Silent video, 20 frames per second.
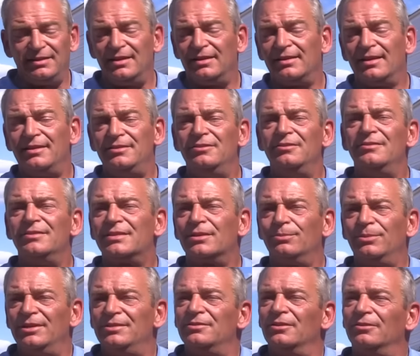and then I use
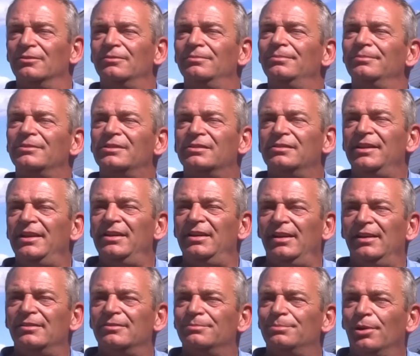a window
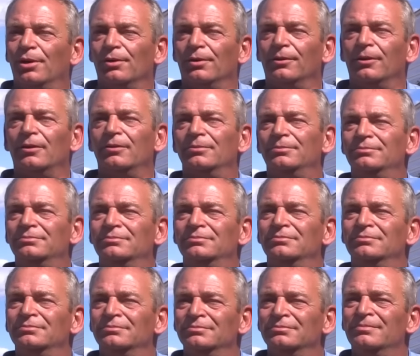cleaning pole
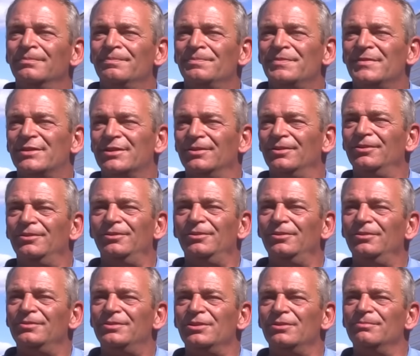
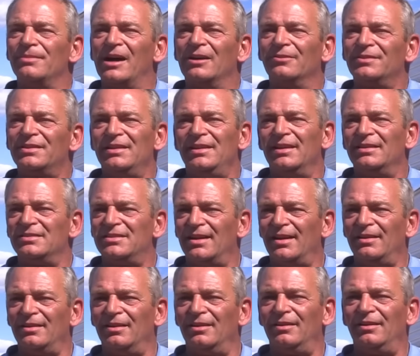to to mount the
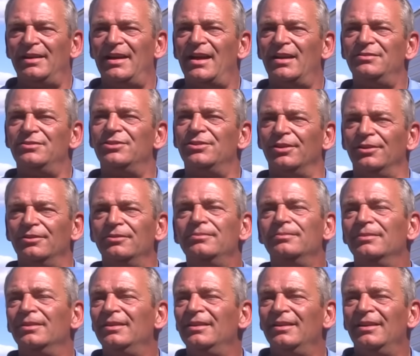antenna head to,
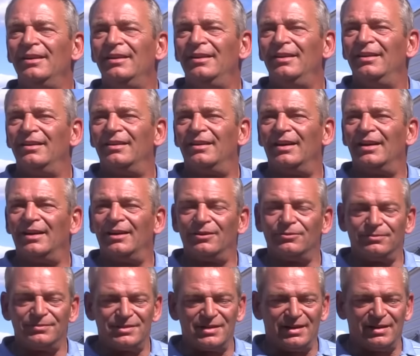
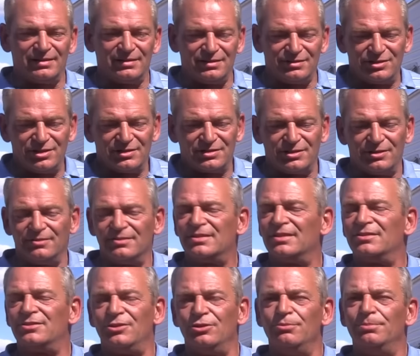uh, and it just
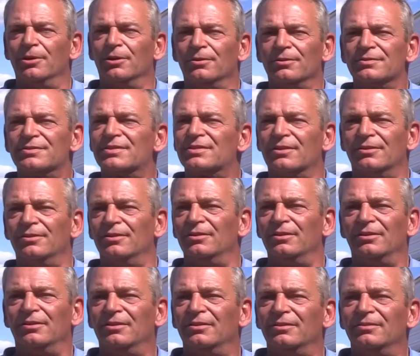uses U-bolts or,
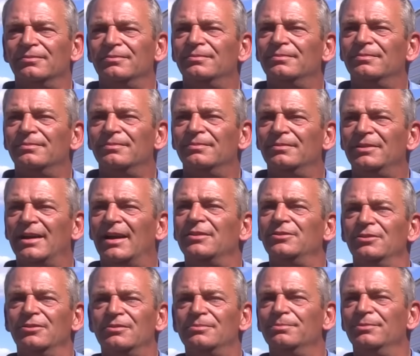or yeah,
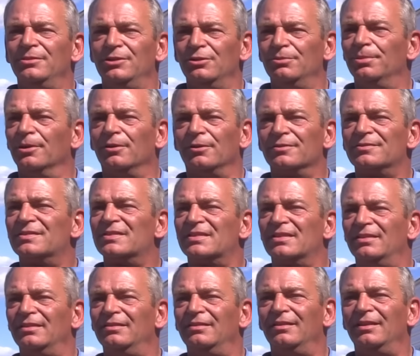U
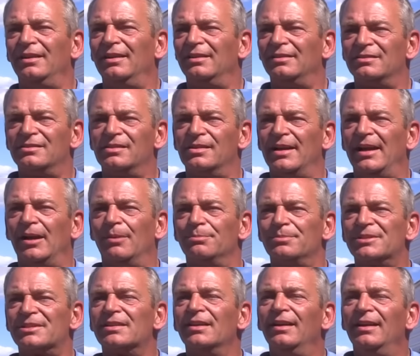U-bolts and, and
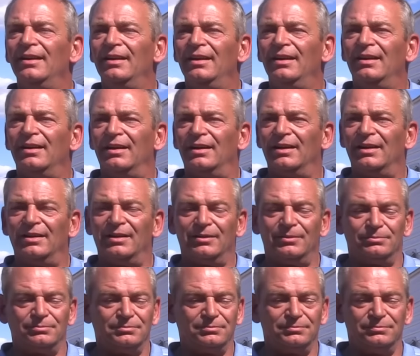clamps.
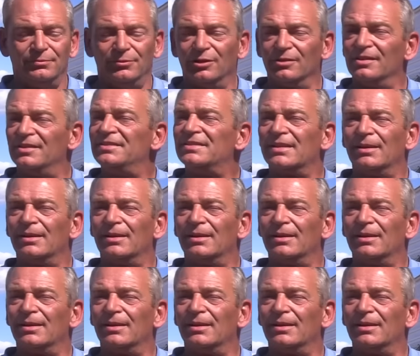Um, really